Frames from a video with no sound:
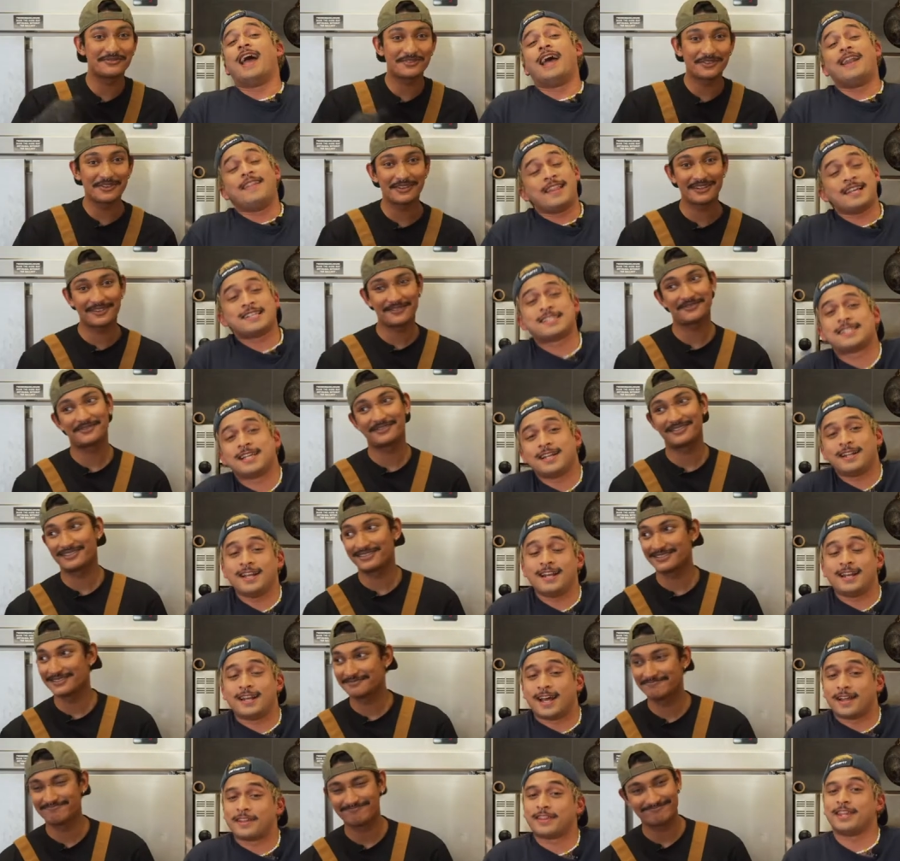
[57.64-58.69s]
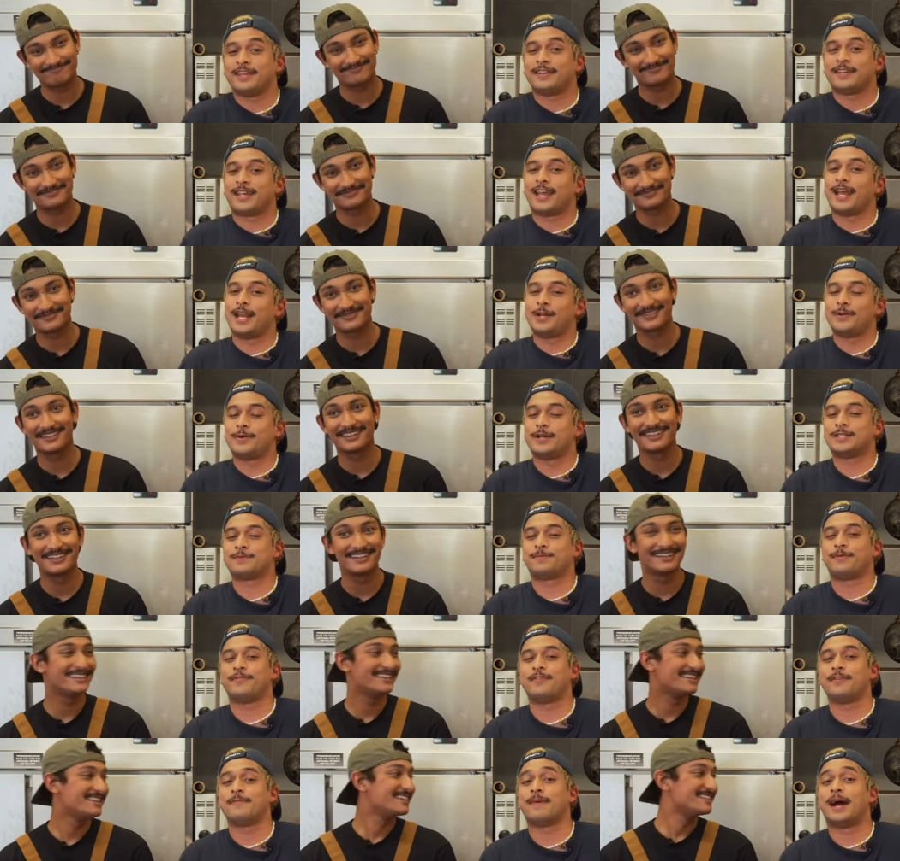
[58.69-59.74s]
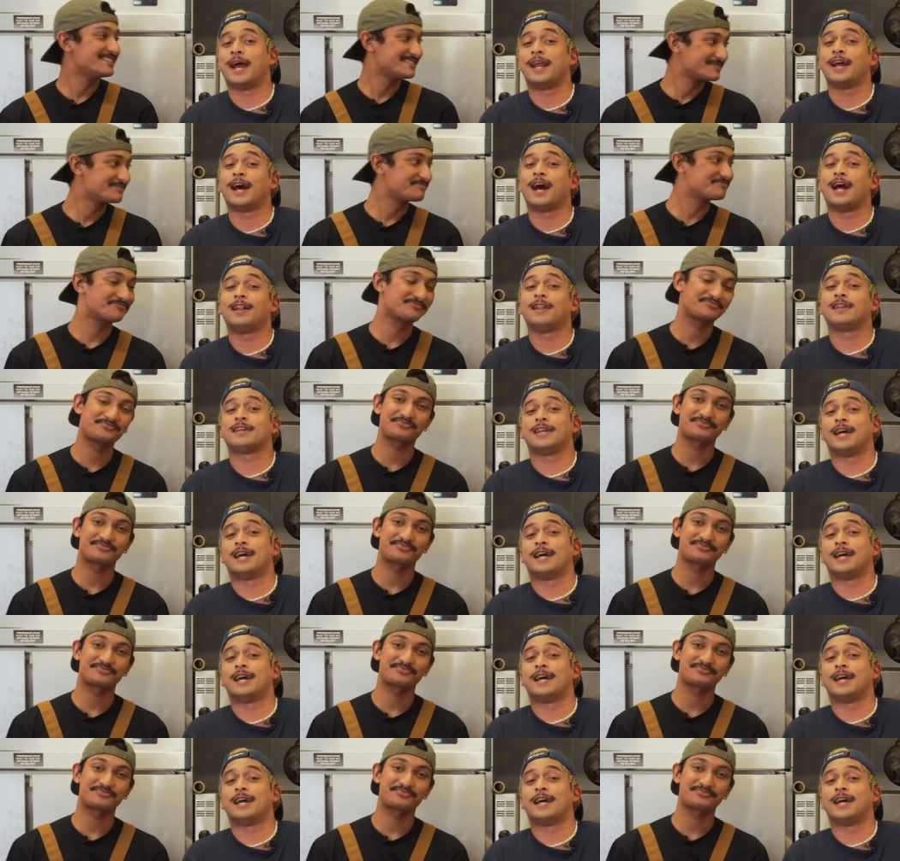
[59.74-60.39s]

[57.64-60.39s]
Speaker 1: And there's certainly nothing you can do, as proven by the Halal